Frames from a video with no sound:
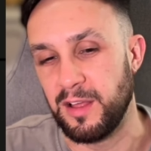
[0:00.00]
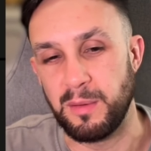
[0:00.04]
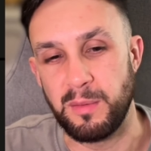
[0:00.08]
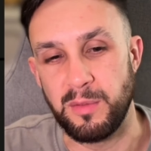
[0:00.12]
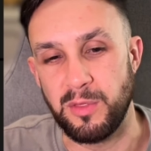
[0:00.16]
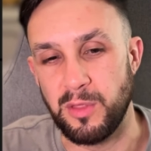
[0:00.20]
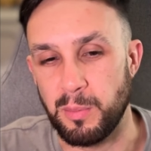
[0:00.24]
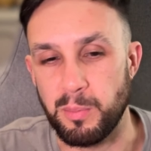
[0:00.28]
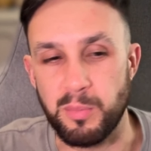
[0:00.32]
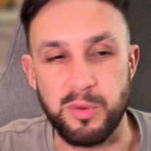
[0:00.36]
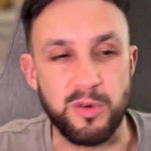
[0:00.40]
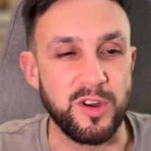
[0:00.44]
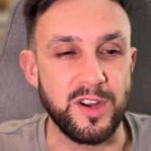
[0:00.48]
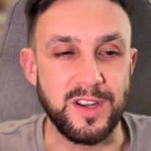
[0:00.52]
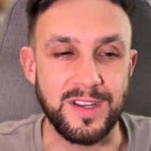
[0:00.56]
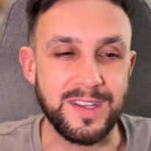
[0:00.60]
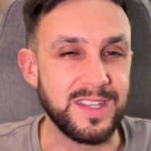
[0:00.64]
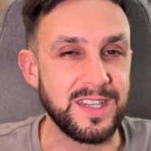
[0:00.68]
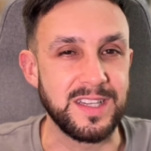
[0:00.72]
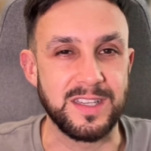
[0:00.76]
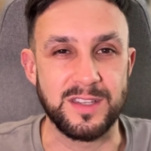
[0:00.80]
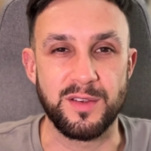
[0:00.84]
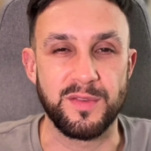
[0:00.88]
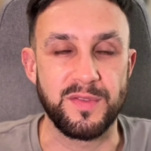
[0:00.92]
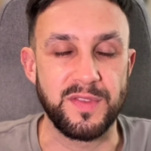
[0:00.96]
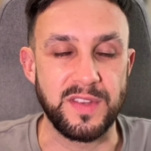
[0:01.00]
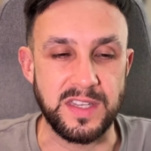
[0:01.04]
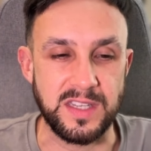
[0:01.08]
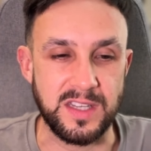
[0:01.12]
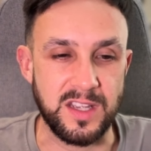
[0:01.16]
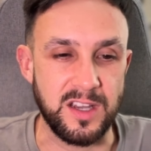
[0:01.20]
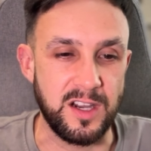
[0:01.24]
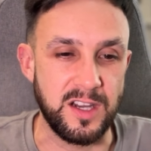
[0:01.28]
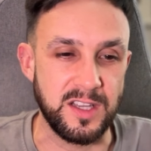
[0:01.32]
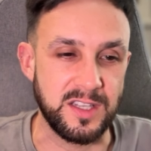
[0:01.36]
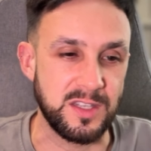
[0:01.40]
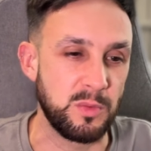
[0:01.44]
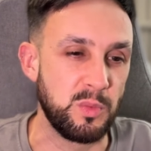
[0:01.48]
the prices of these
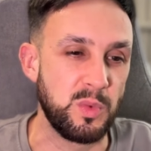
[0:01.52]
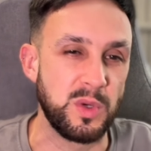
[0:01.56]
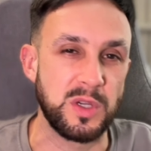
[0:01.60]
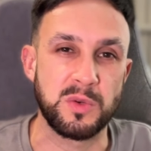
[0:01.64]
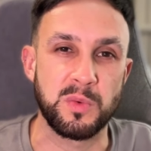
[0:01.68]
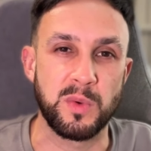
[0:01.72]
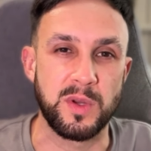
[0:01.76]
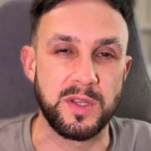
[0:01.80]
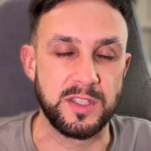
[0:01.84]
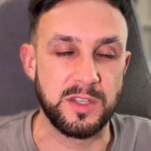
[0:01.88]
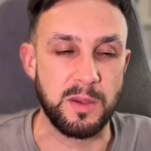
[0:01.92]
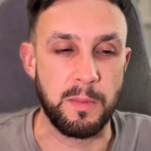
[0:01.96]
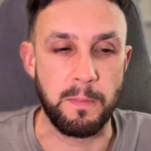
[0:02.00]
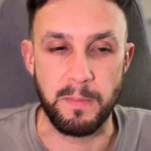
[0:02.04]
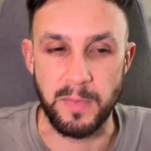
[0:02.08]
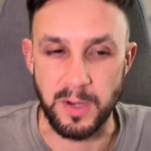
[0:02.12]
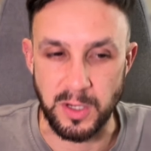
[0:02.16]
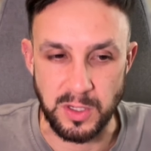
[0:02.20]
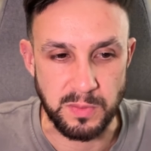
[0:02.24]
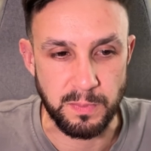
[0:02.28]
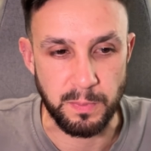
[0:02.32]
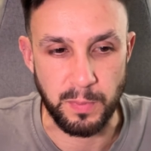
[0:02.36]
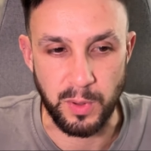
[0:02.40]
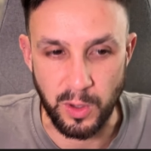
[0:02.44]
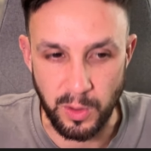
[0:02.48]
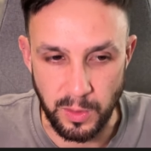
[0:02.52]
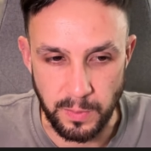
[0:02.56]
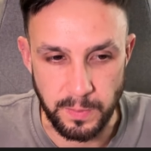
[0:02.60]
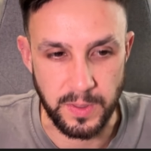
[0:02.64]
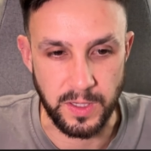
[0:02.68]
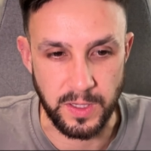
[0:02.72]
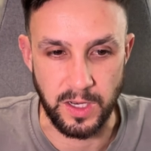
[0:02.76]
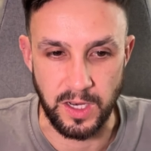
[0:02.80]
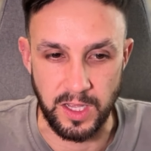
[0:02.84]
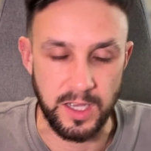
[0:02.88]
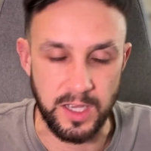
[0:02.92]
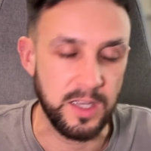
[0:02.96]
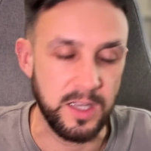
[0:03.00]
cards and which ones are most
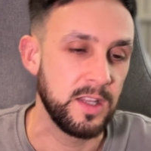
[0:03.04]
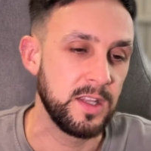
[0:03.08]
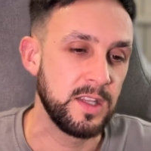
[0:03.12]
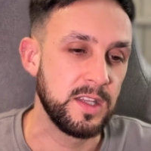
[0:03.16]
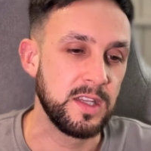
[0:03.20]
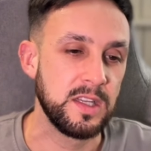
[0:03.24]
popular.